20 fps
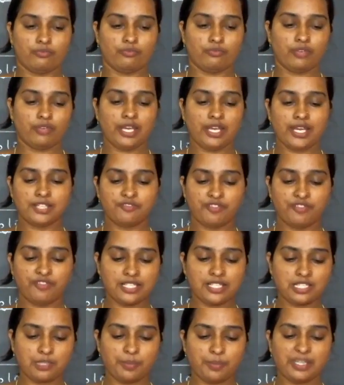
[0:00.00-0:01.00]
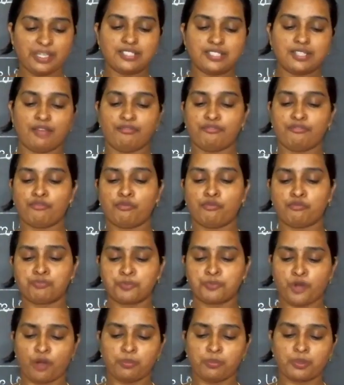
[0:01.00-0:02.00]
He had faced many tough
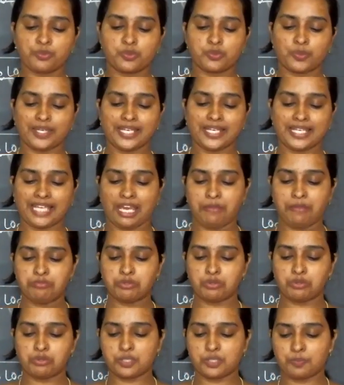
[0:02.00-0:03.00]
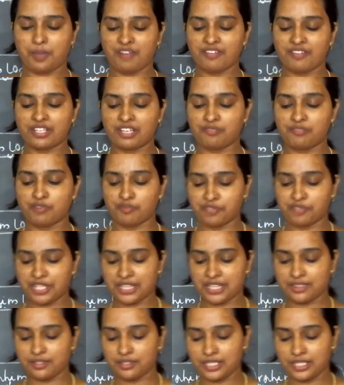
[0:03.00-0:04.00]
problems when he came to his power in
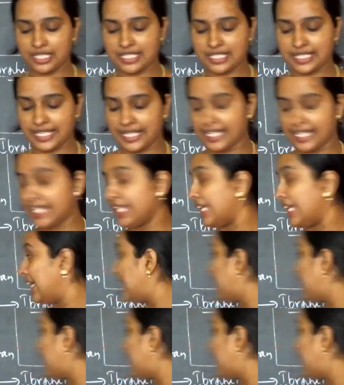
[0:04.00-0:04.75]
1530 CE.